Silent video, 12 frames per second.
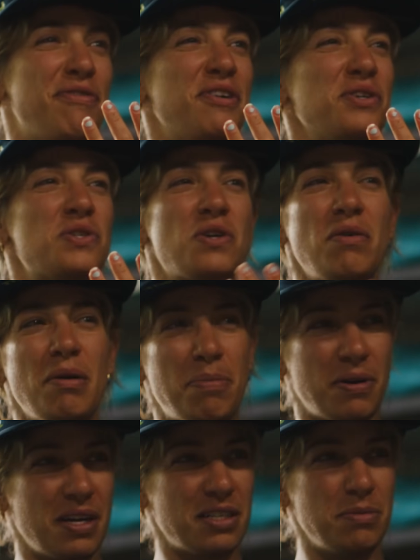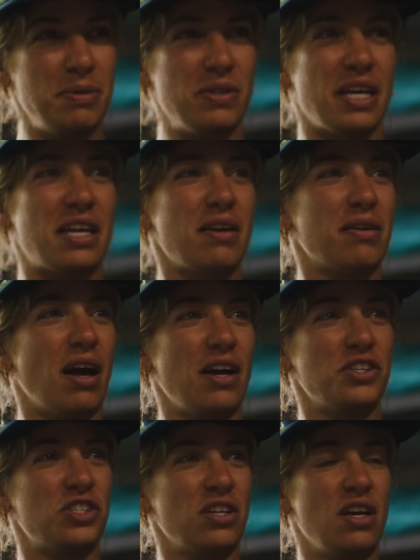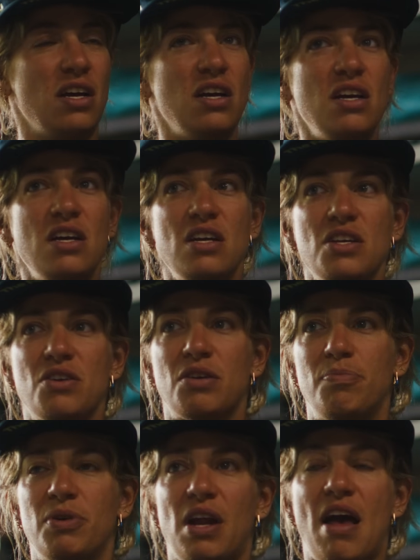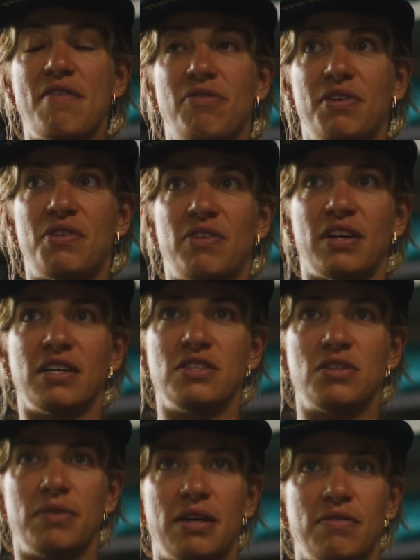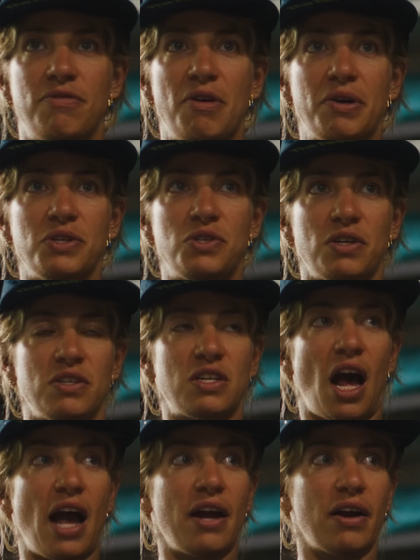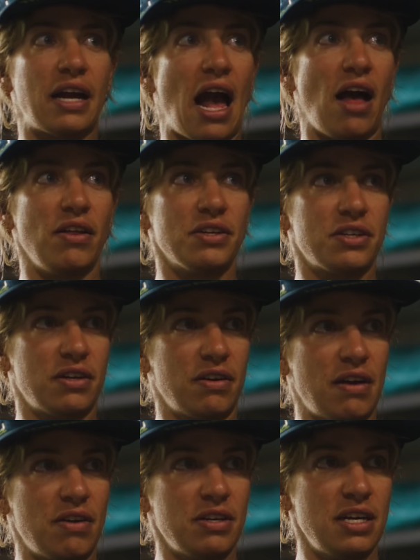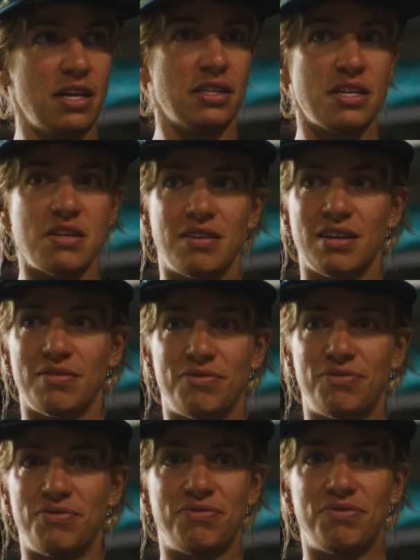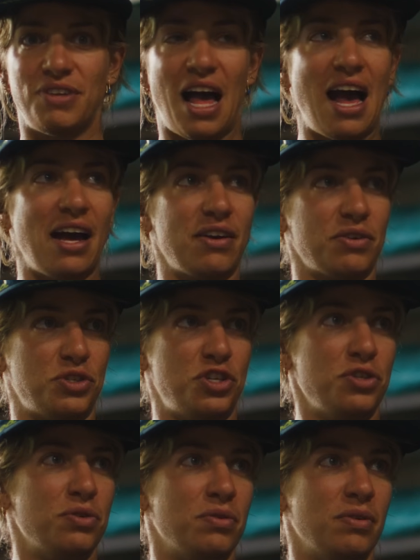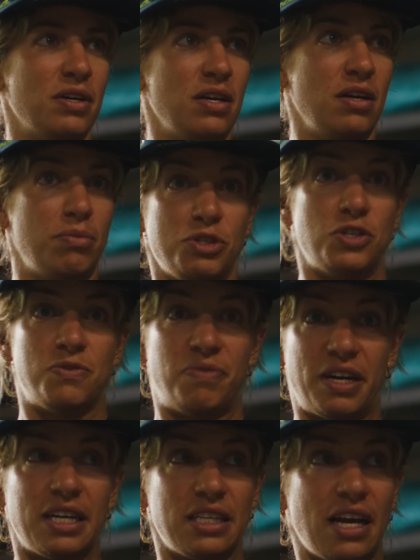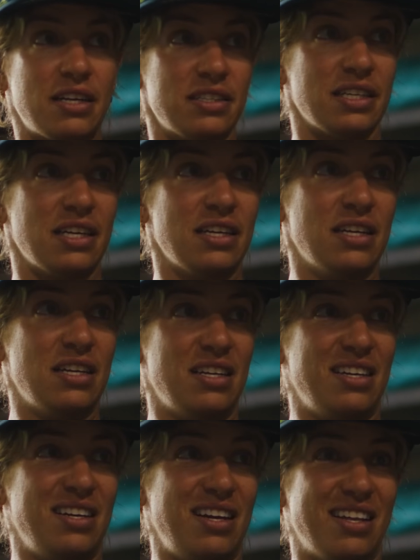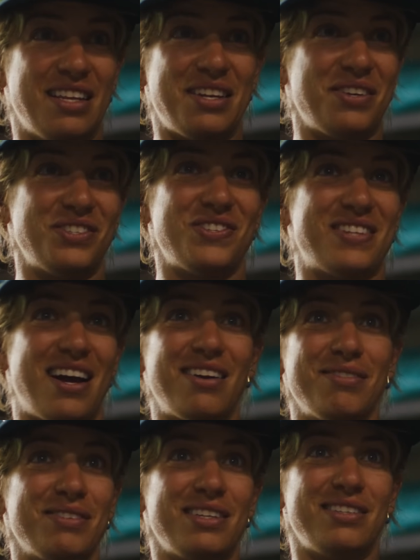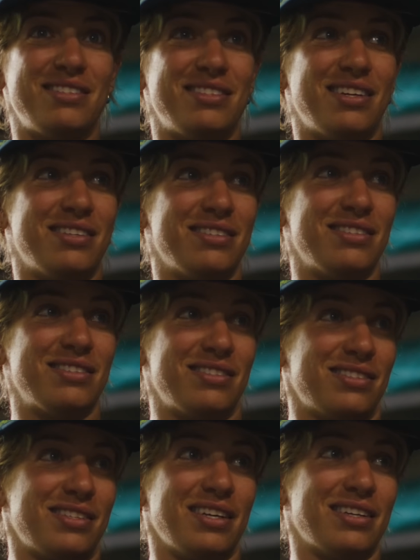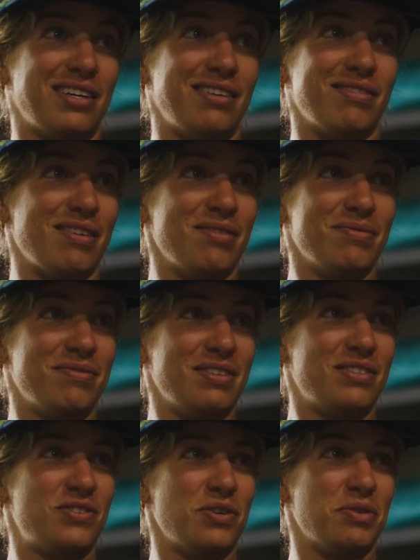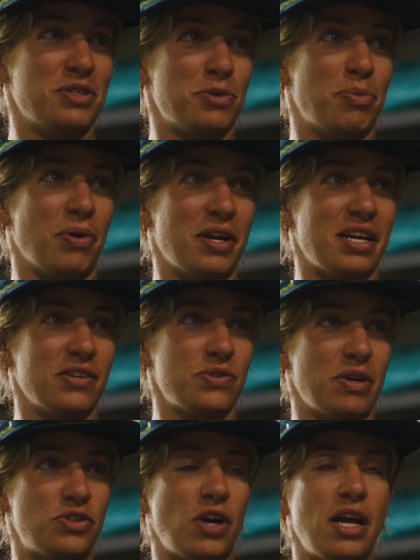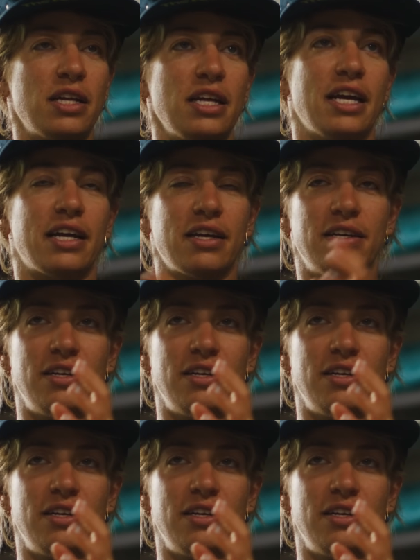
It feels so unpredictable. Like, gosh, you could put everything into it and focus your entire calendar around it, and then you get a flat or two, which is very likely. Yeah. And then you're just out of it. And then you're just like, I don't know. It's so disappointing. So I try to